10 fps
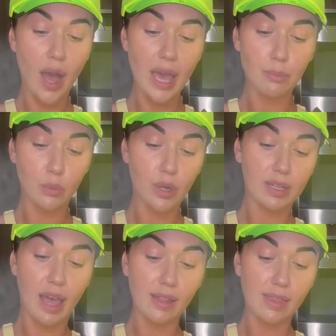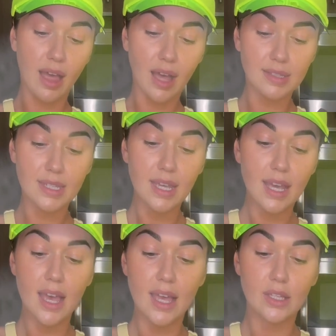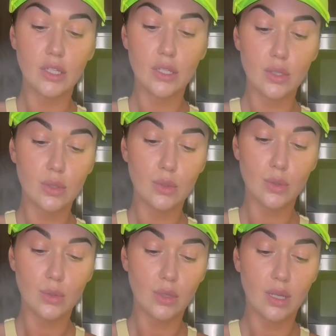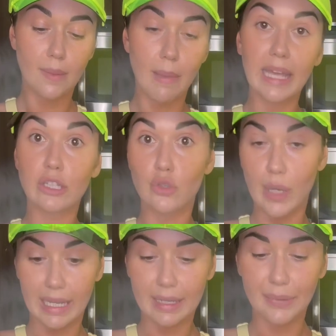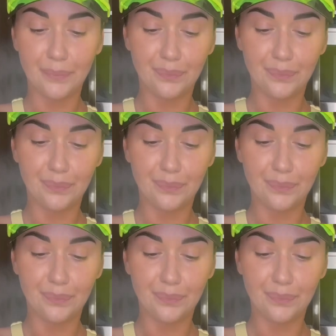I put it a lot to my drink.